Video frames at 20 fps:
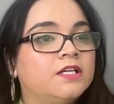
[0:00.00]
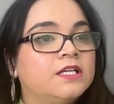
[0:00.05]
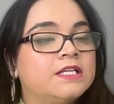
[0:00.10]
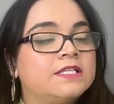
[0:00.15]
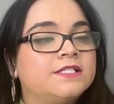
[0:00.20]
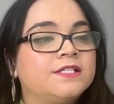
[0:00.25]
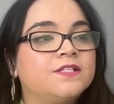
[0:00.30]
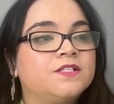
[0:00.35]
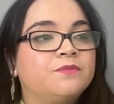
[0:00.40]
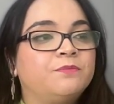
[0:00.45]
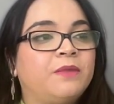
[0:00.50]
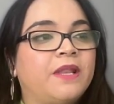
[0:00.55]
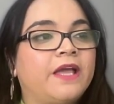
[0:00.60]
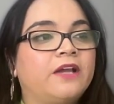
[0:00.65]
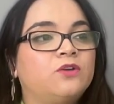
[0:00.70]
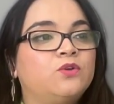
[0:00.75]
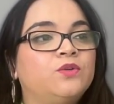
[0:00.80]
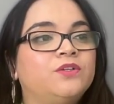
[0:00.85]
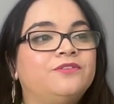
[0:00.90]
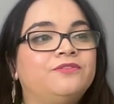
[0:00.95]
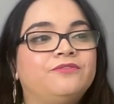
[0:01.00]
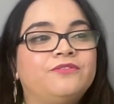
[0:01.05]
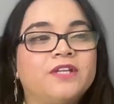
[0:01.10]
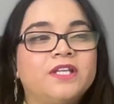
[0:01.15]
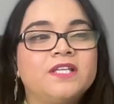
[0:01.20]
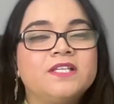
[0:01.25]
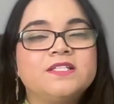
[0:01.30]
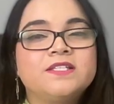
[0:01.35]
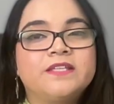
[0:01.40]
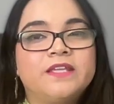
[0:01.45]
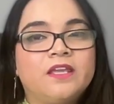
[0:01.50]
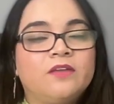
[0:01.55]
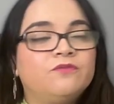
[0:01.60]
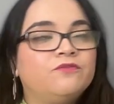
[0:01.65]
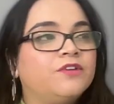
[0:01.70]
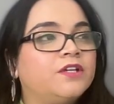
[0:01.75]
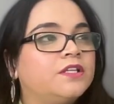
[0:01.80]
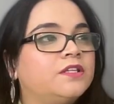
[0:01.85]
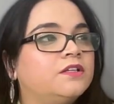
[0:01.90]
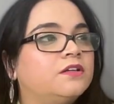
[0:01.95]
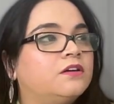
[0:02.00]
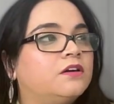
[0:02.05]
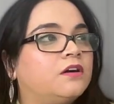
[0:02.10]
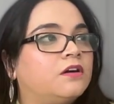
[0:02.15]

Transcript: since black could free his game with